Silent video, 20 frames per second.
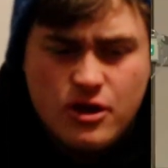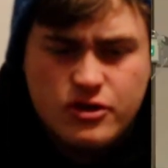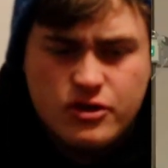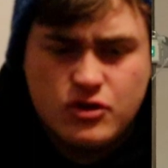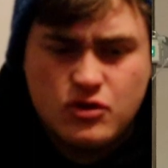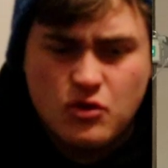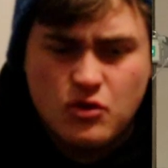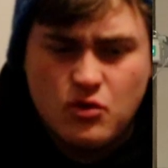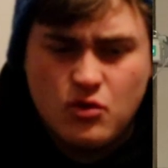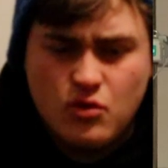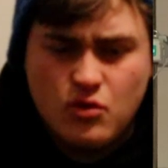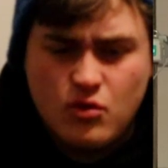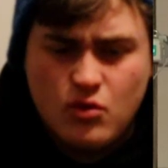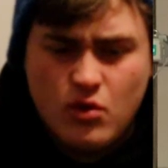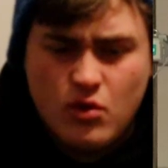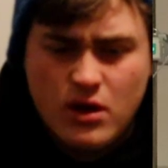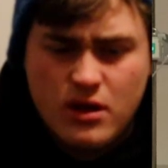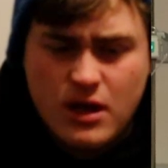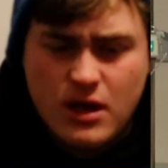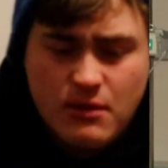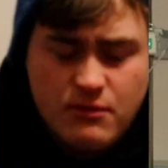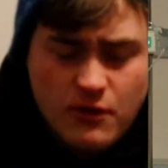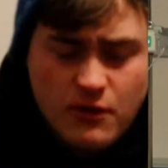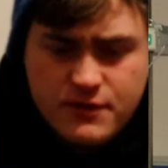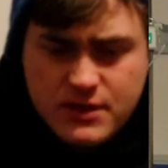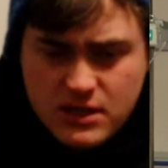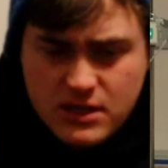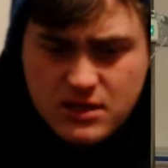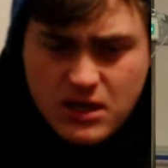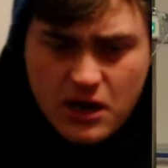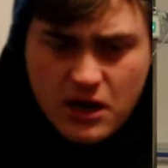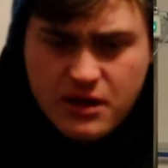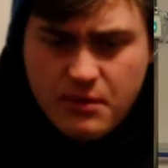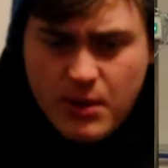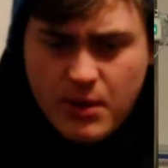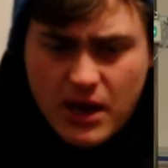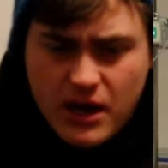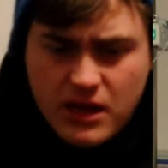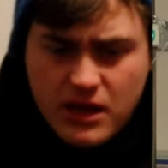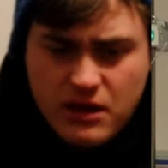So I've obviously started to
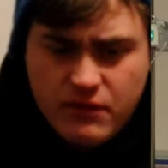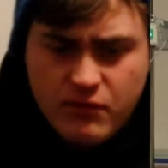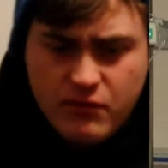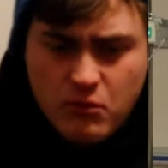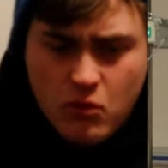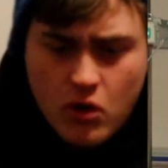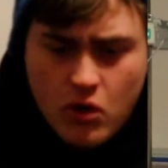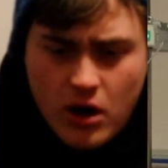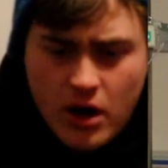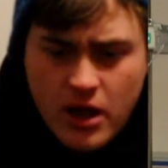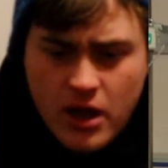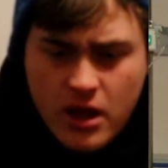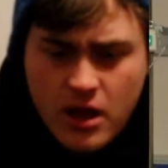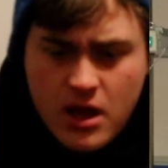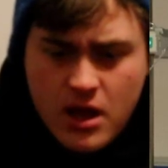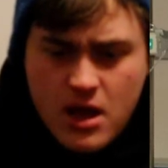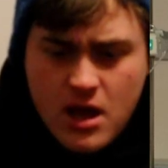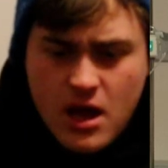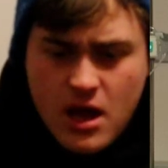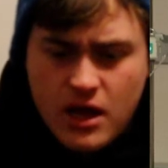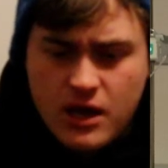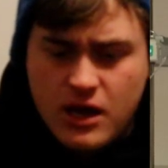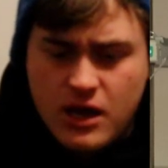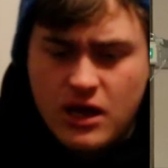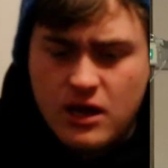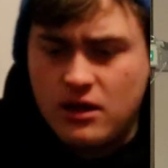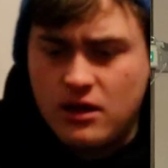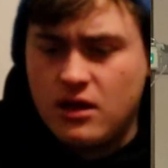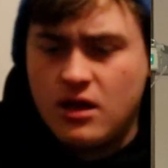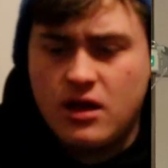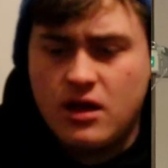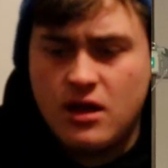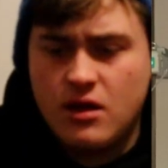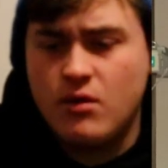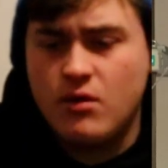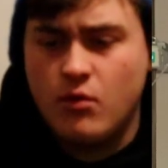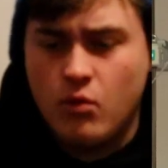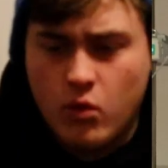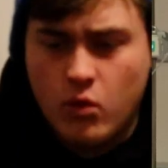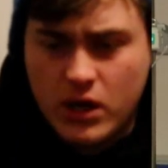panic even more, and then
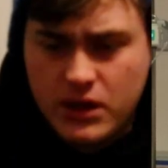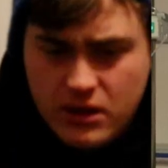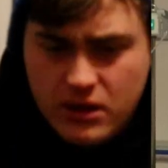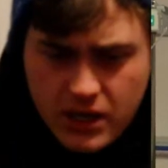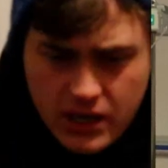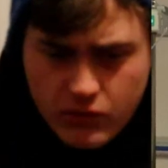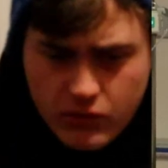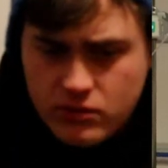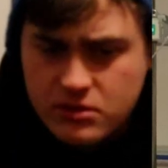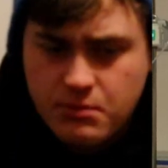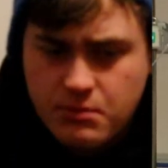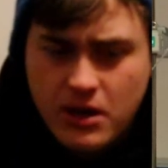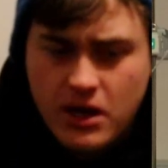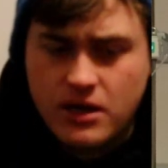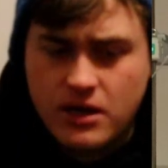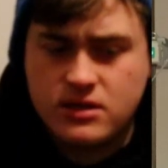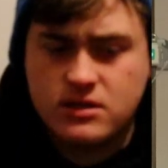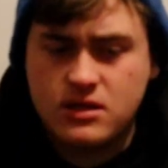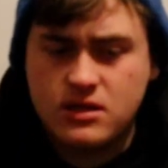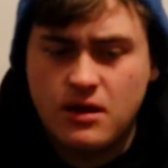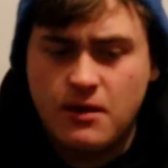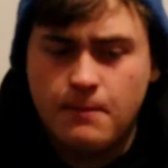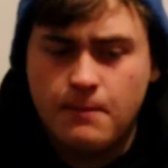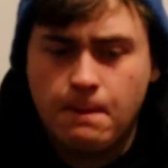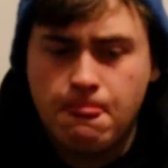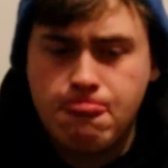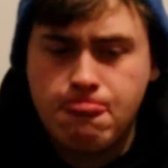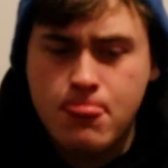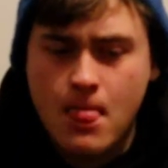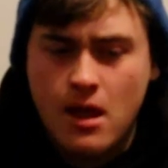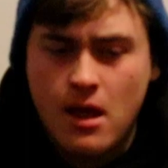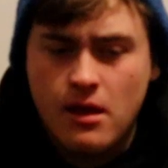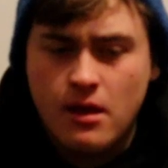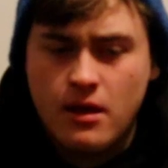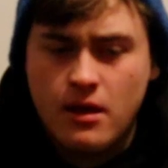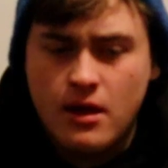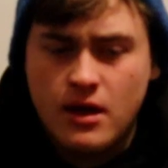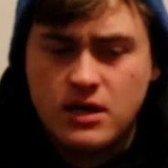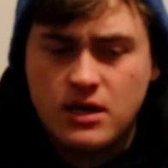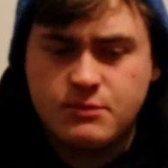one day goes past.
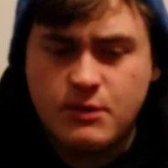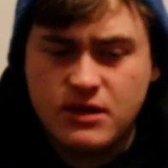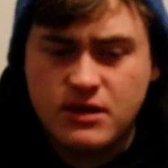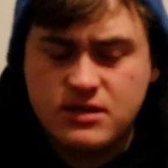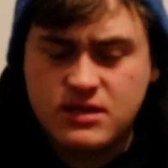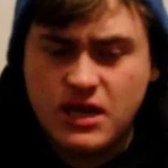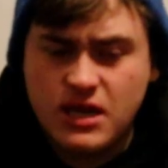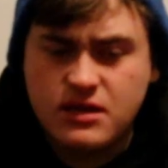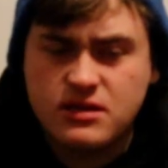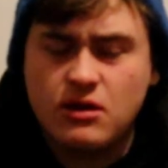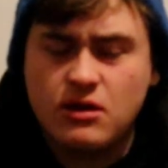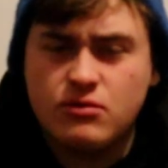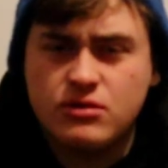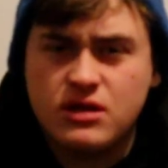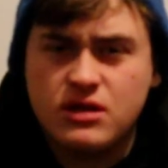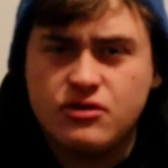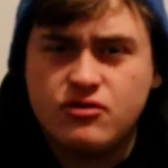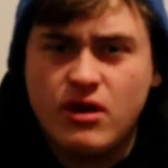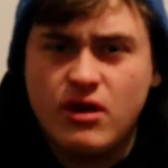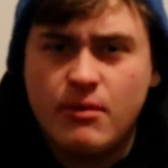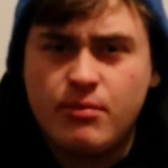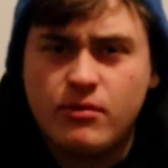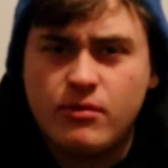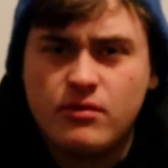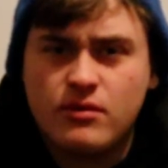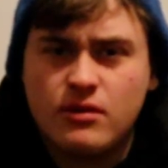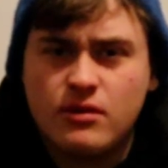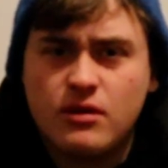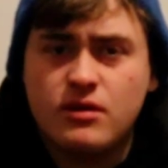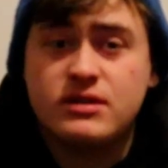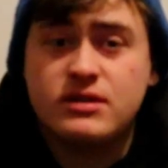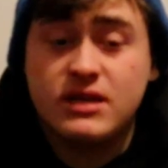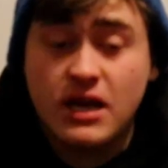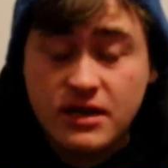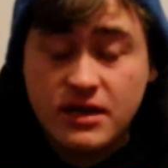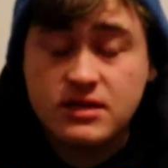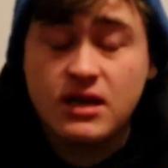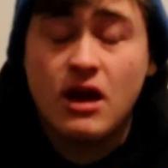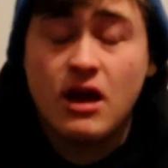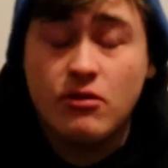I spent six hours a
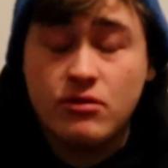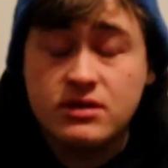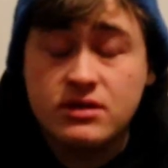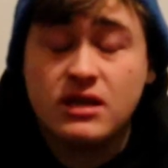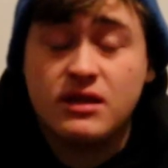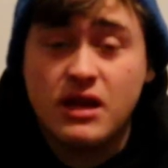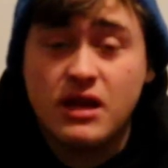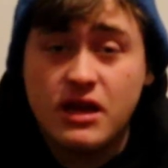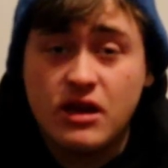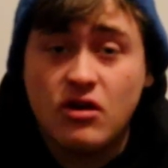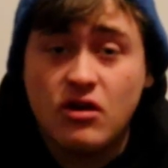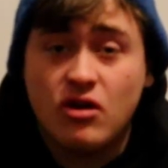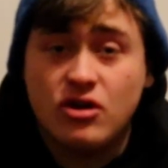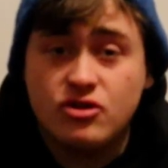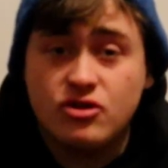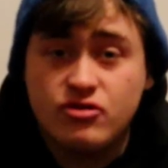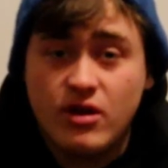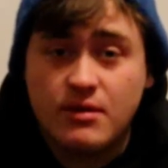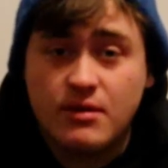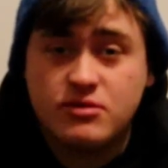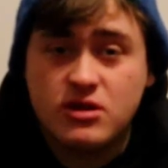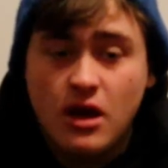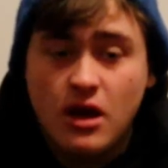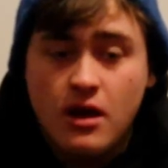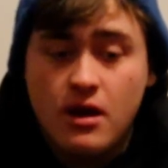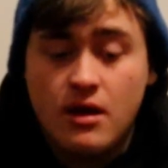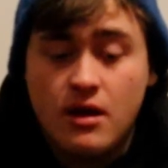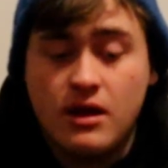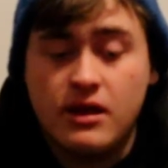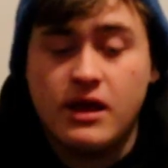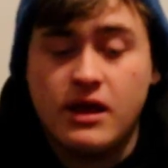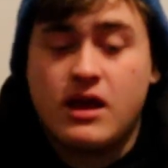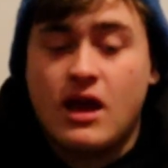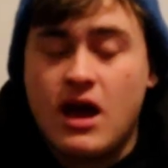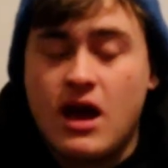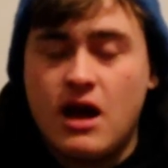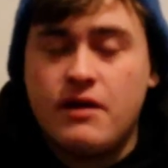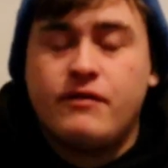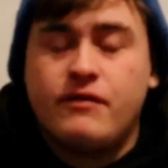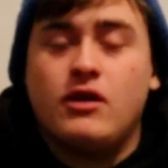day on drips, and like
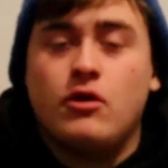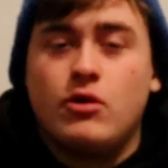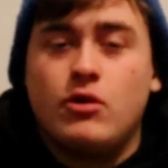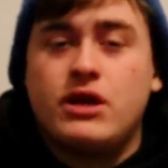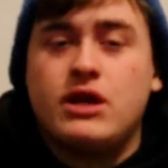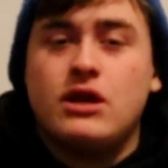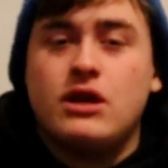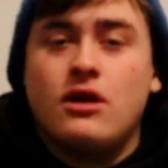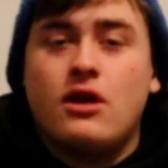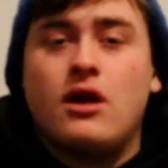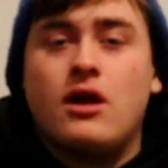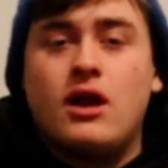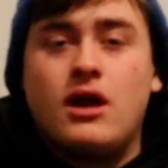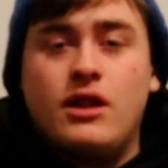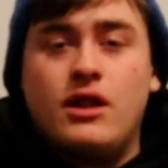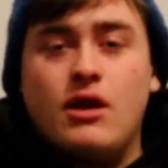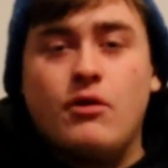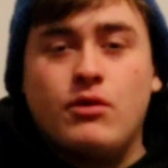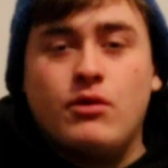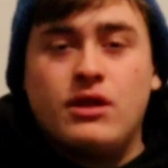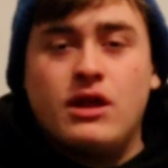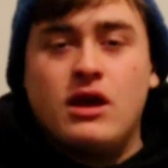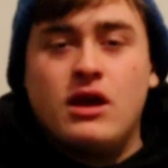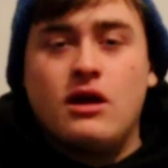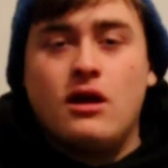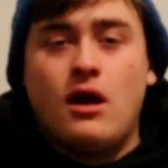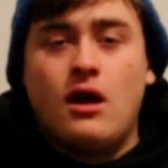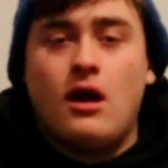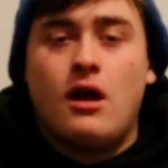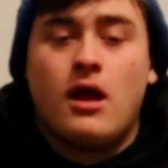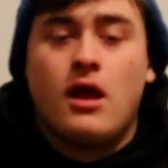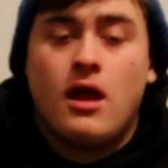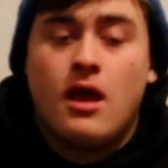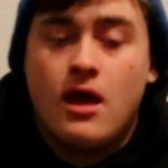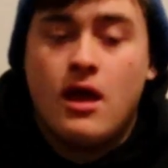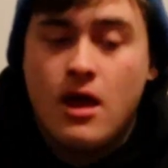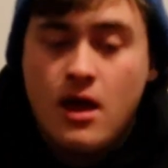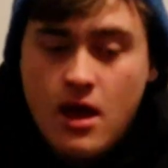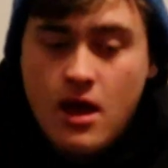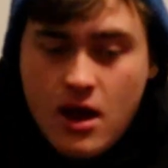half an hour here, an hour there,
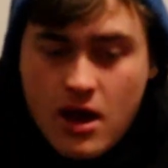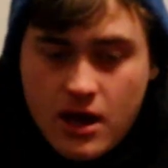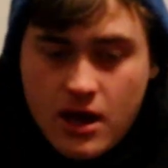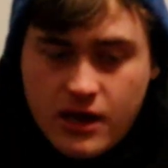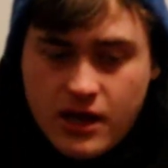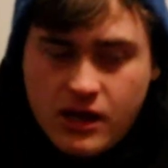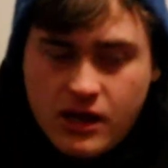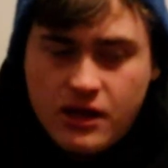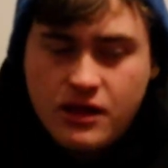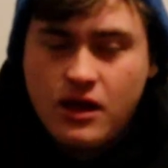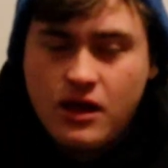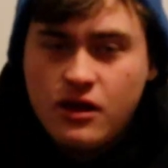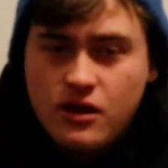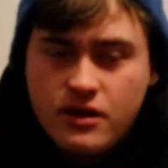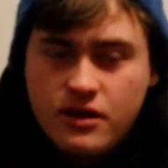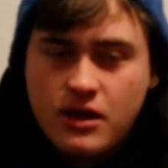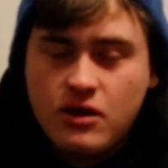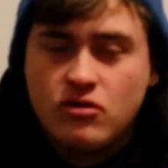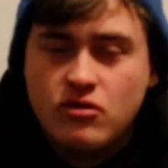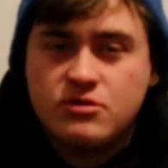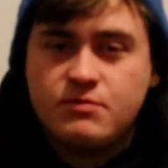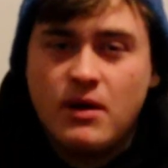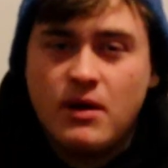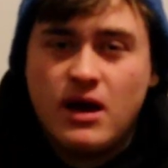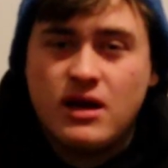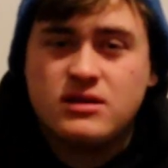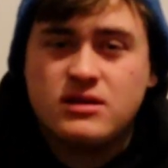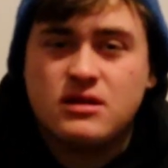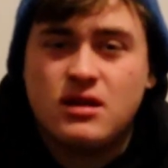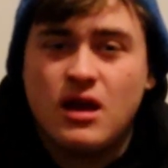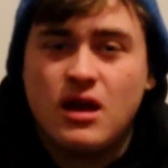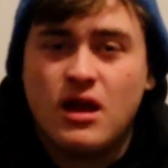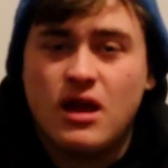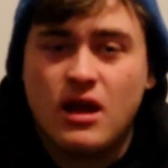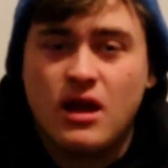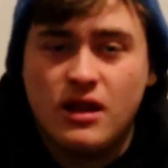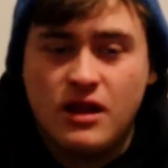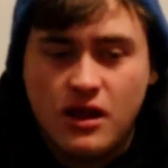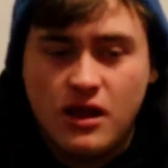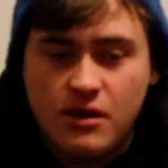and then another day goes past,
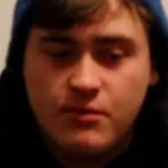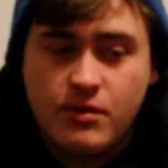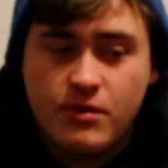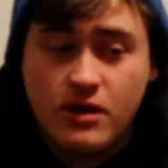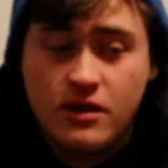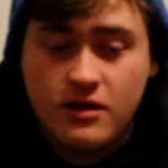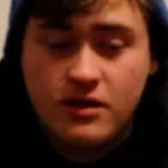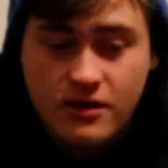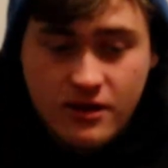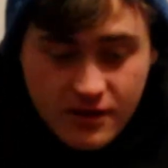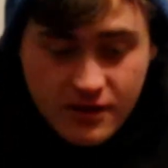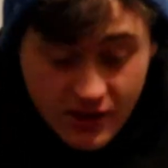another day,